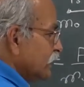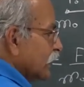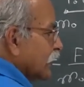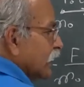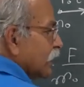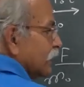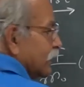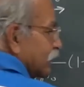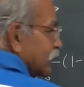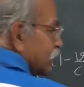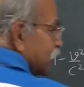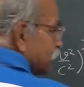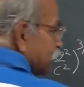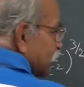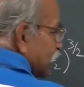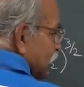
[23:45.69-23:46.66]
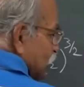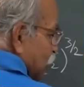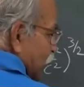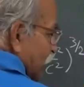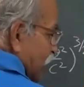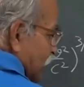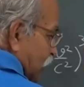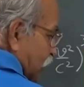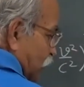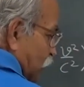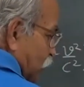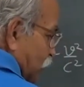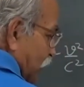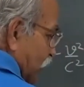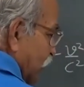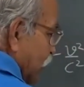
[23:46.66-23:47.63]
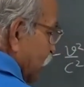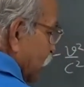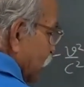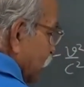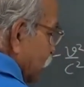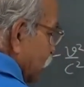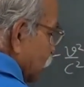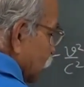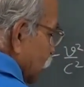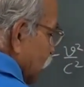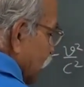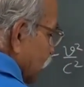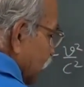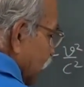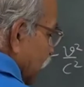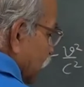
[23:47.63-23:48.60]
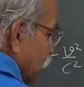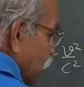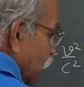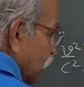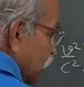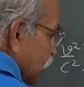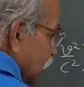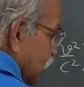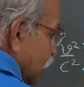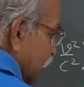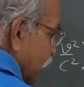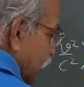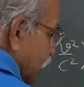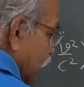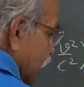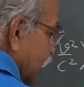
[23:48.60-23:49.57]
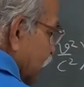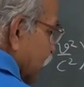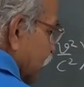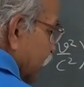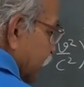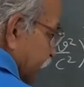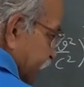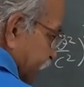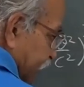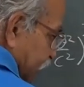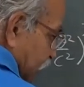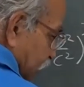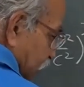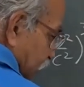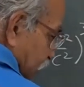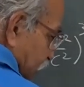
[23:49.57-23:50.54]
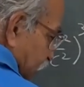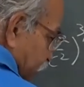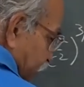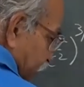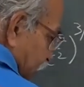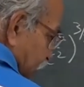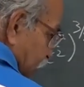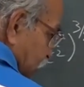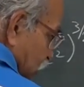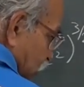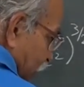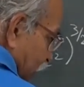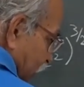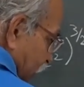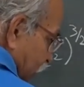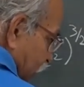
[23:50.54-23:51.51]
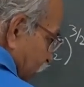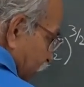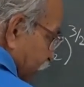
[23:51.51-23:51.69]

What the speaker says: Collect the v square term together. So, you have m naught square here, v square